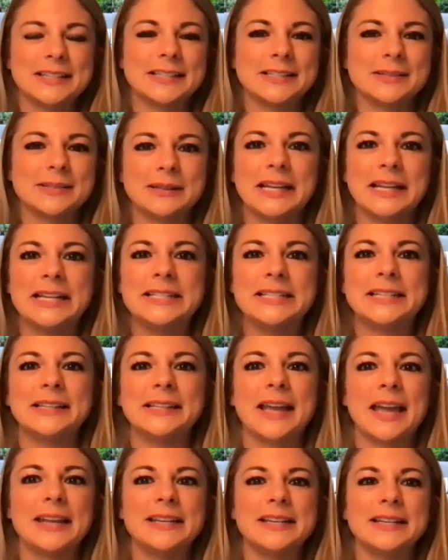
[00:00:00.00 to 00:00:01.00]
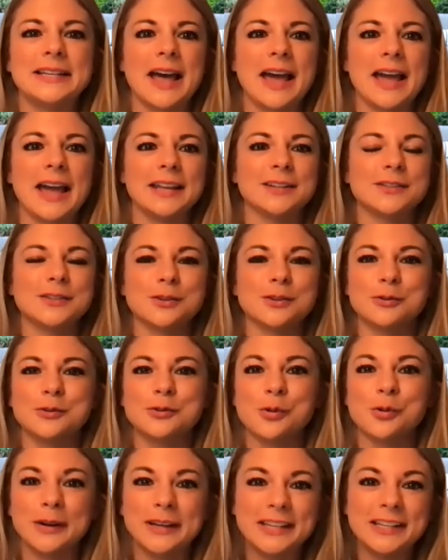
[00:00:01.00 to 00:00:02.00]
since about 1999. So
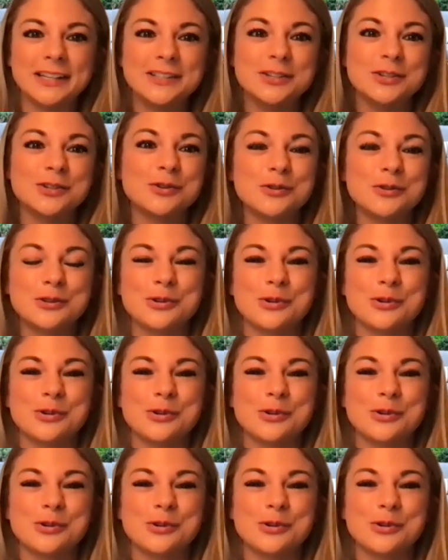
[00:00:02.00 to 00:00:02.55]
22,